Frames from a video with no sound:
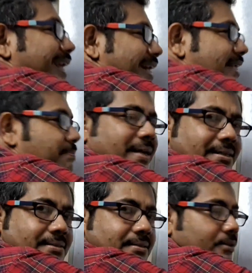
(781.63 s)
negative
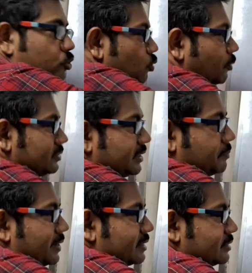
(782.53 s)
x to
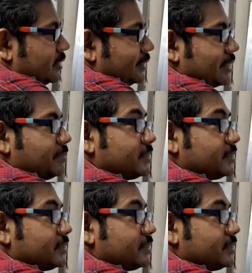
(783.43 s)
positive x, that